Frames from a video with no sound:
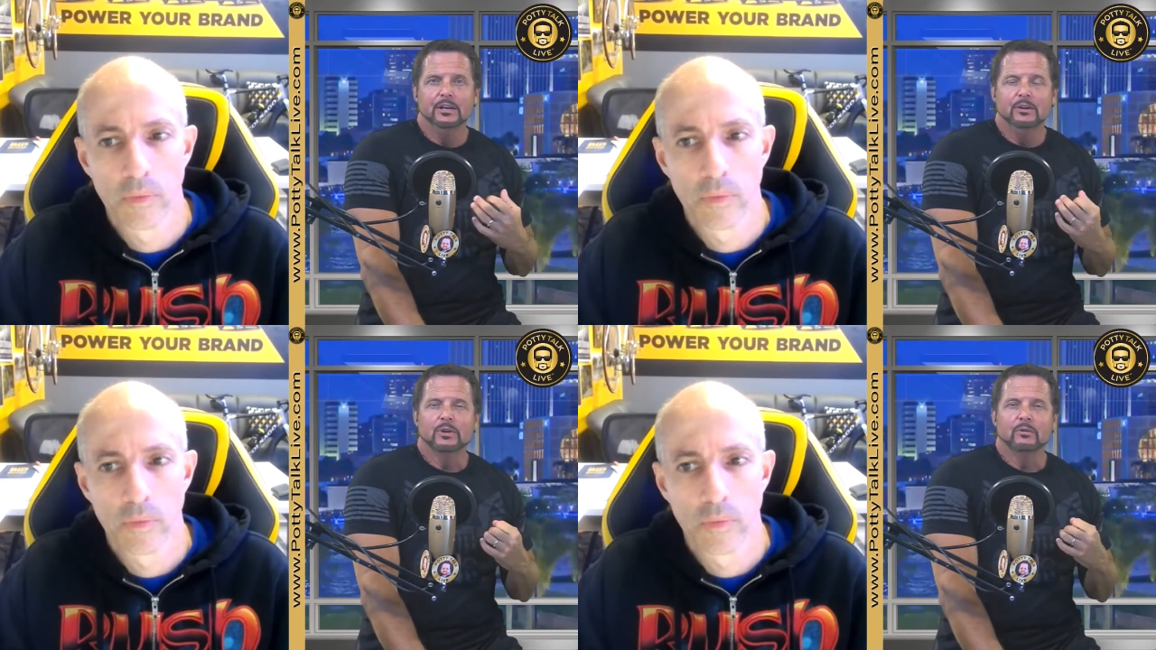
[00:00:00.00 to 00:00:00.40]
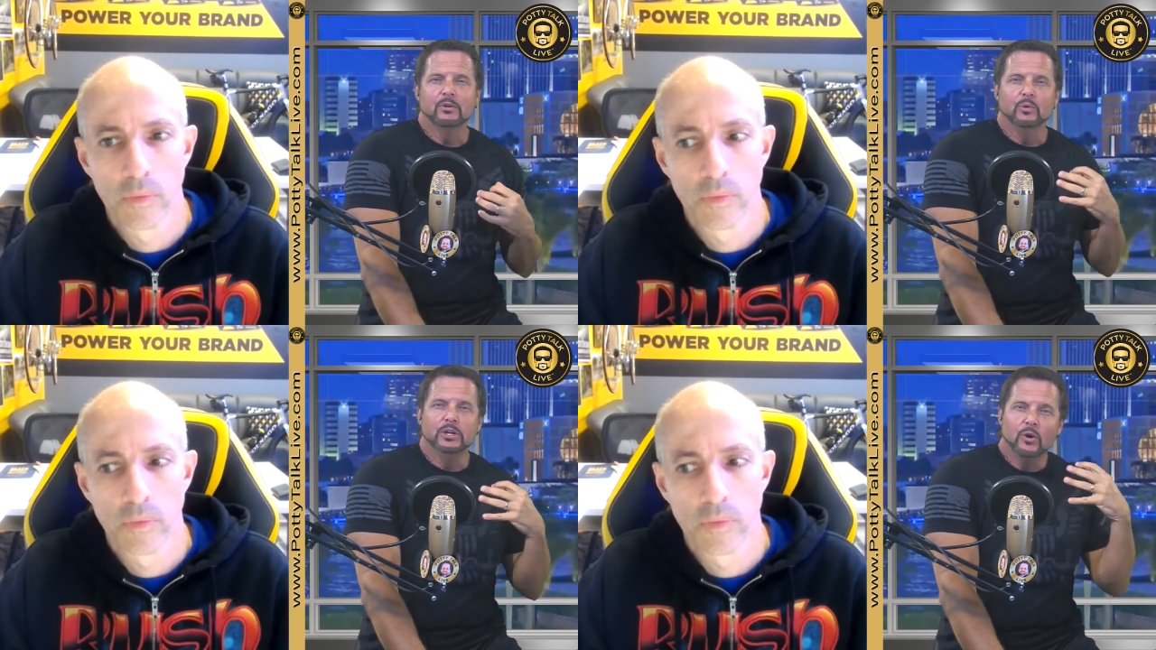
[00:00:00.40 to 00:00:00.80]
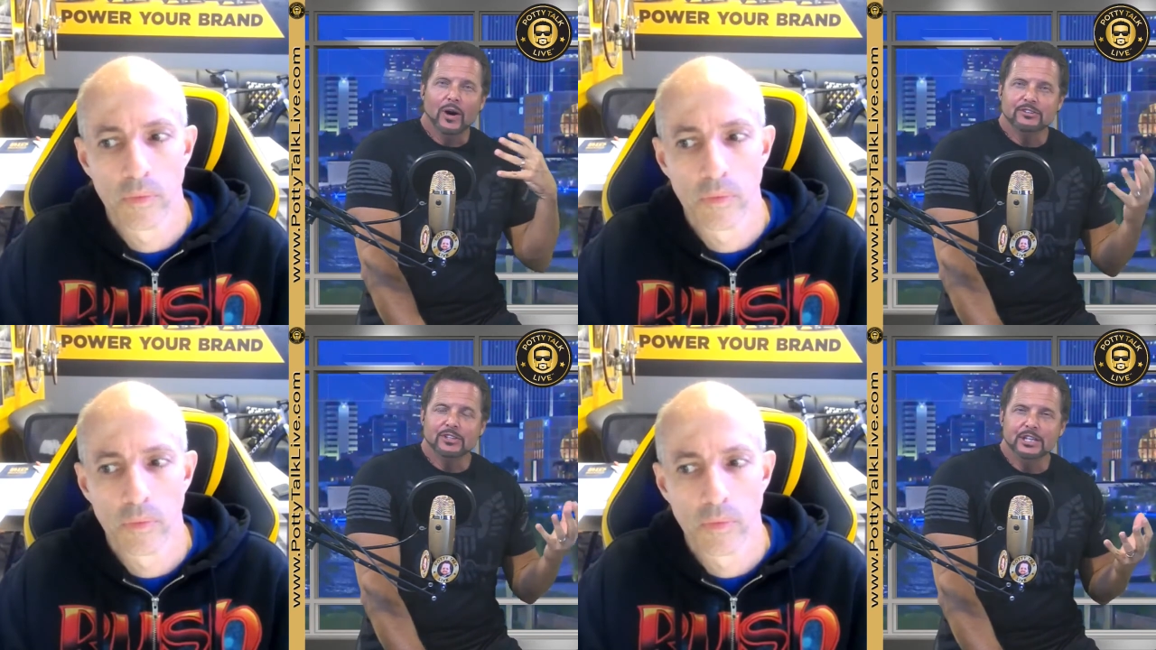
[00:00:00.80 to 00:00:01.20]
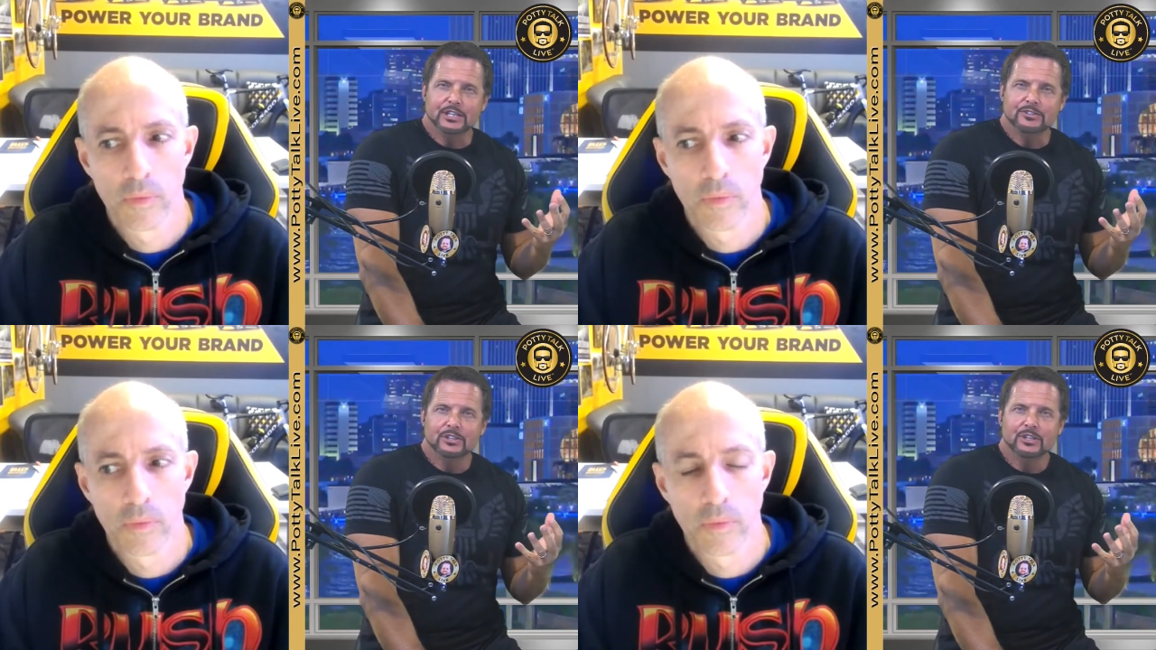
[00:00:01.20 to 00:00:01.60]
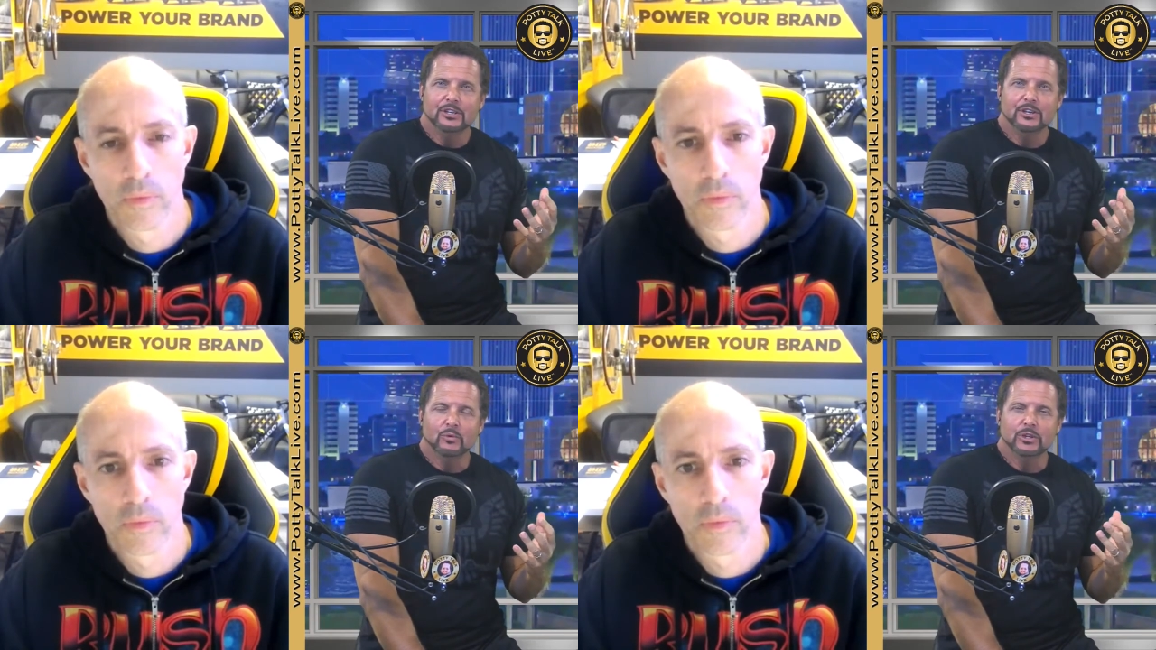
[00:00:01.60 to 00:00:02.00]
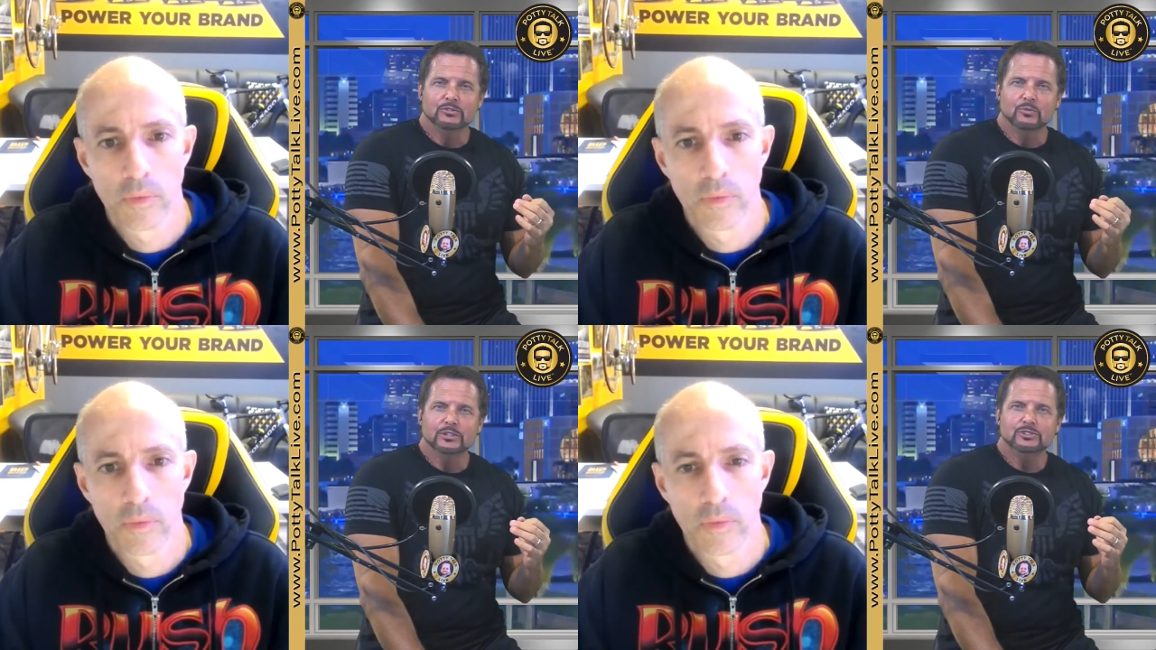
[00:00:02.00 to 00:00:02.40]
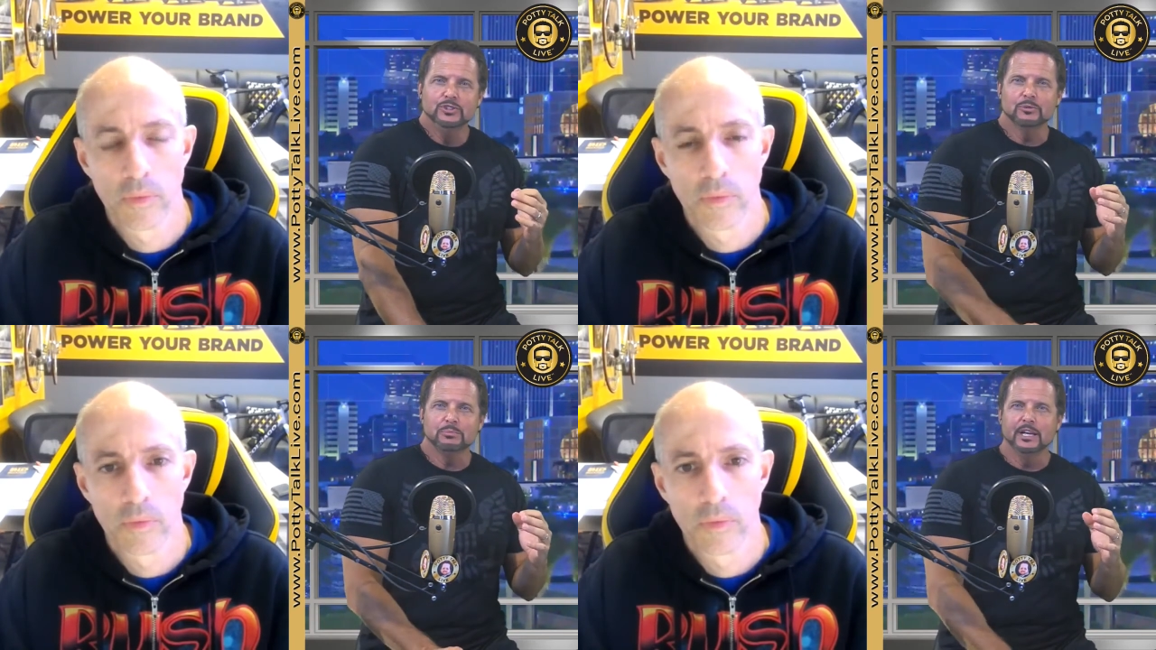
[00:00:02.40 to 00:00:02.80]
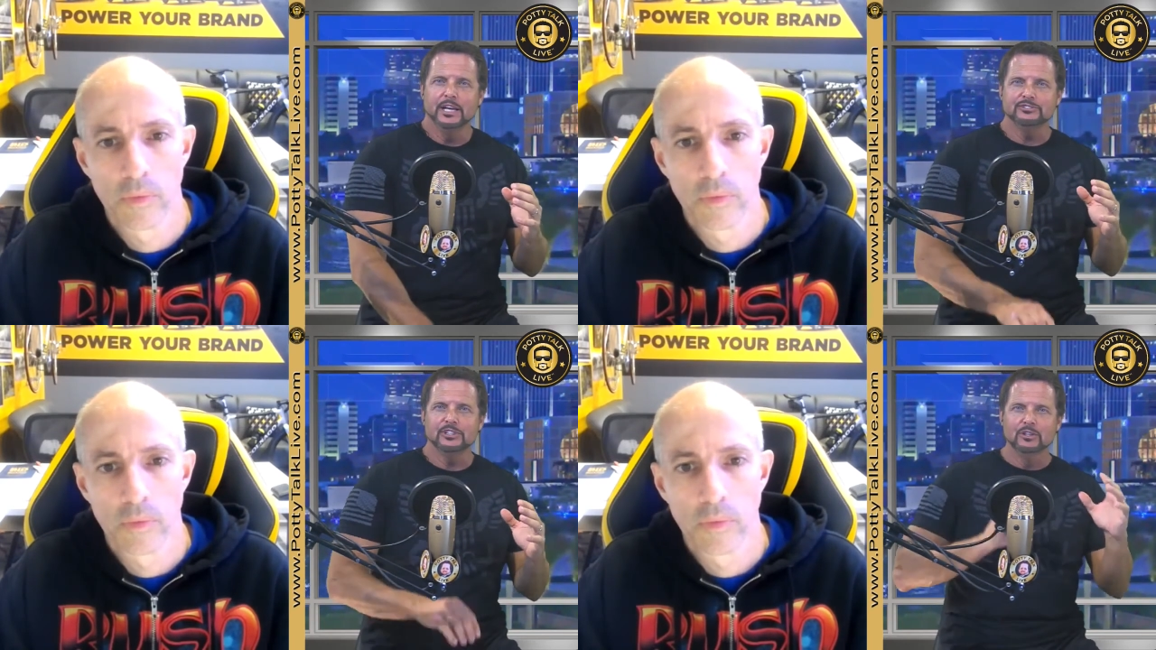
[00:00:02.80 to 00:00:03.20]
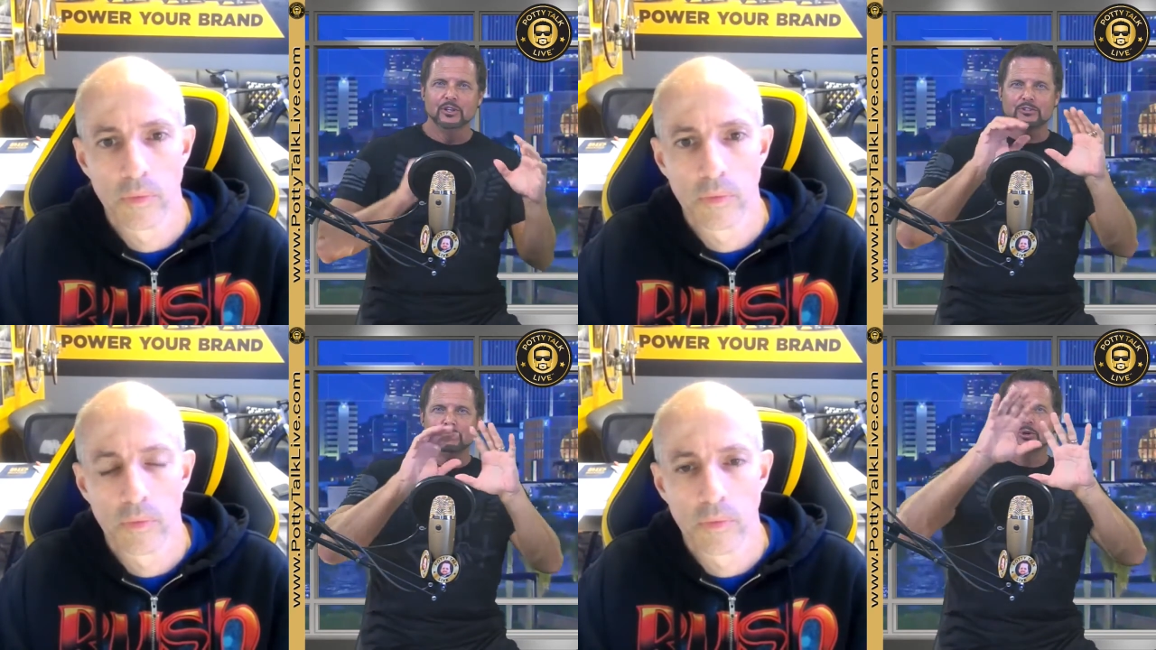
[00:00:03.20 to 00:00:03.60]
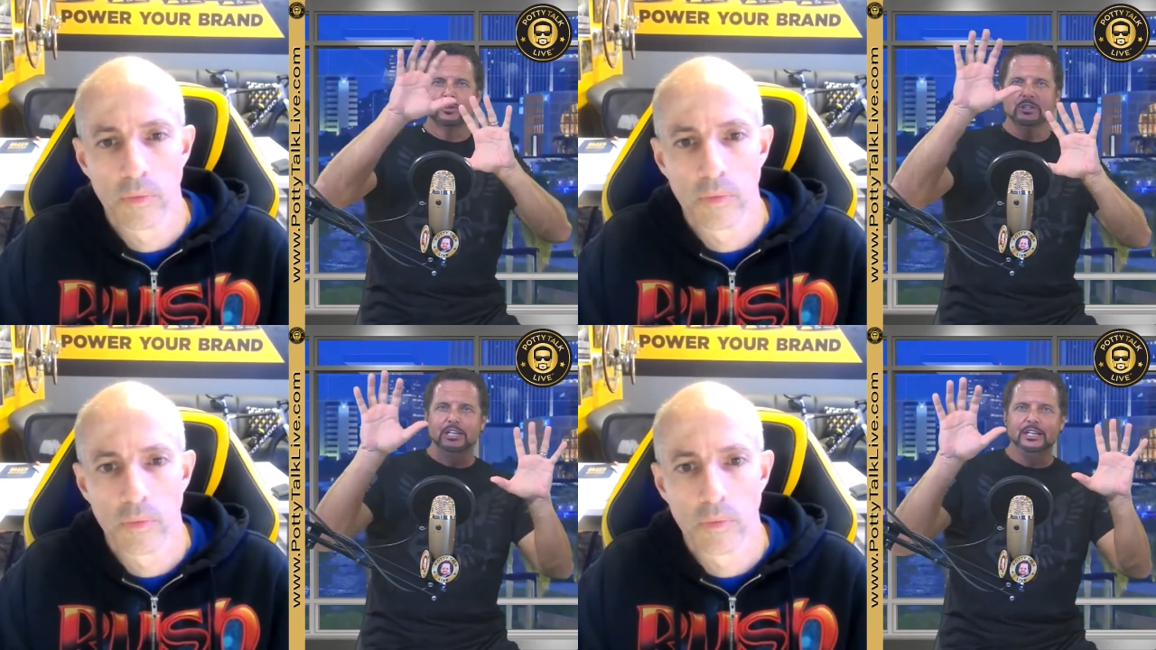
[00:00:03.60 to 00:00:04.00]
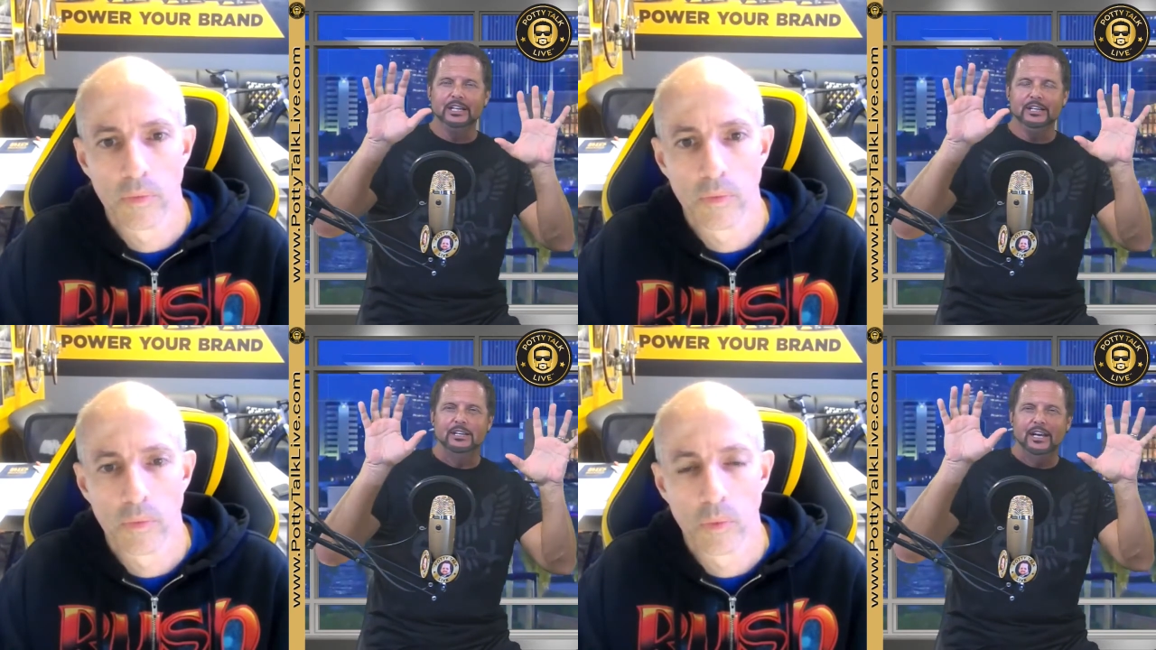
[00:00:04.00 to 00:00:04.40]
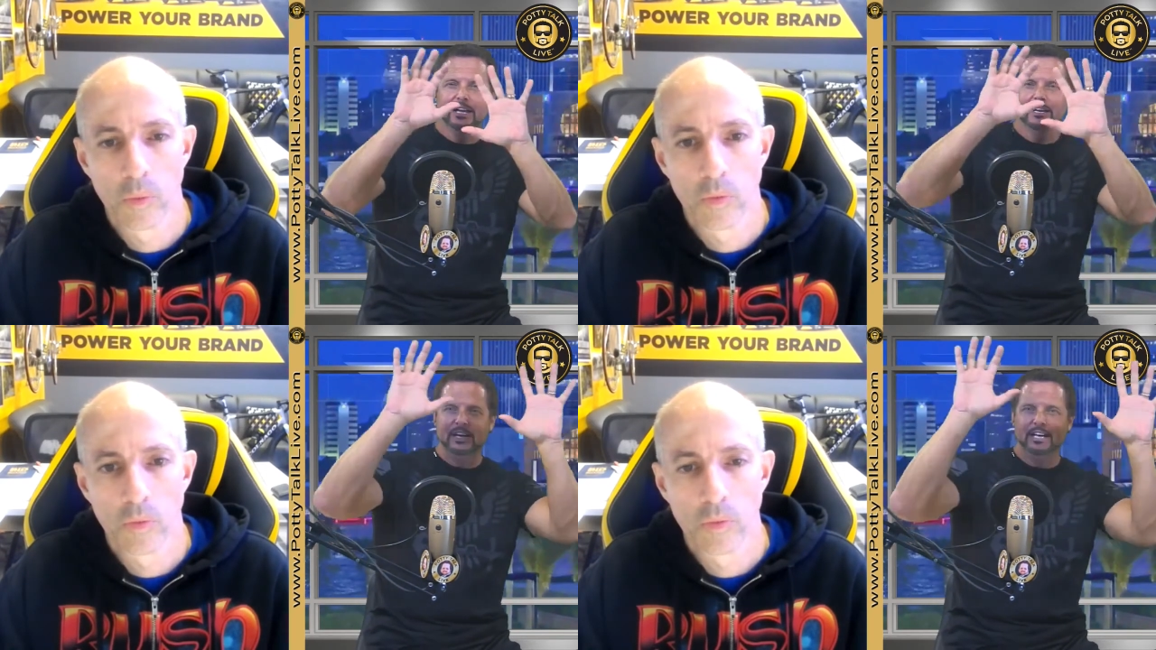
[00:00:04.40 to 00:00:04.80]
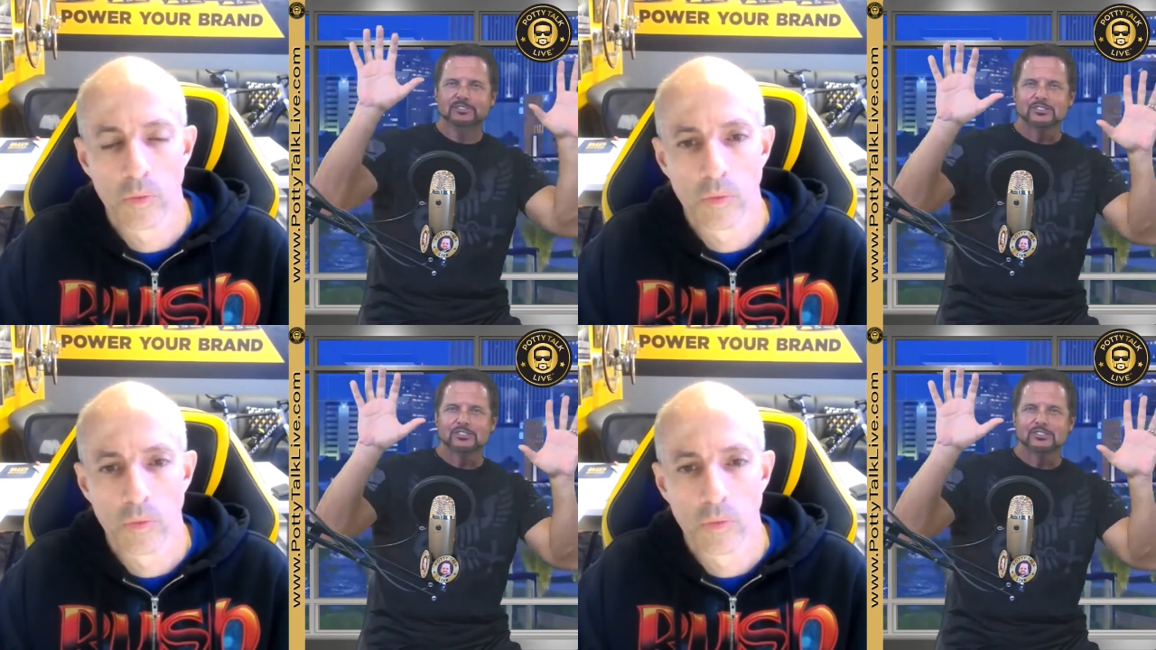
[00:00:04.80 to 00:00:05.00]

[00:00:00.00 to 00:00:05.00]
Speaker 1: when, when we go out to eat, we, we choose a place that looked real clean and had a nice